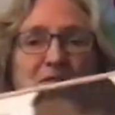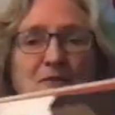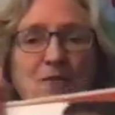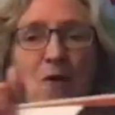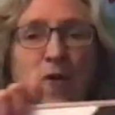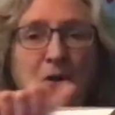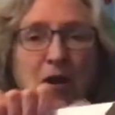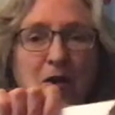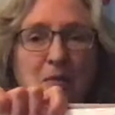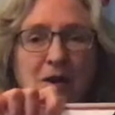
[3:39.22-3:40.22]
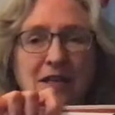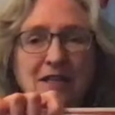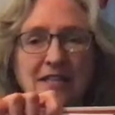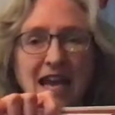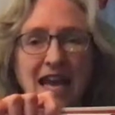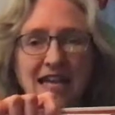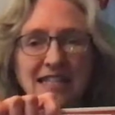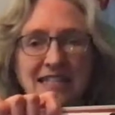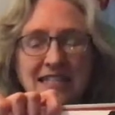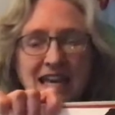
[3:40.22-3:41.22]
4 will
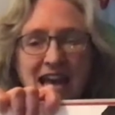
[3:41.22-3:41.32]
taste